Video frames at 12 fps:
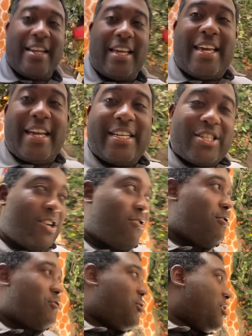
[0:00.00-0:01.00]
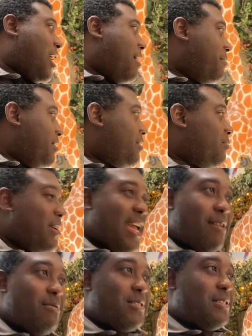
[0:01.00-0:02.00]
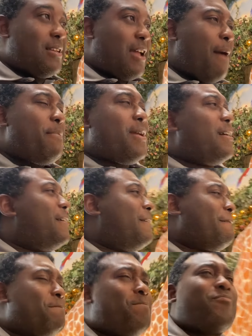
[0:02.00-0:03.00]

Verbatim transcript: Kids are grocery shopping. They grocery shopping. I mean, um,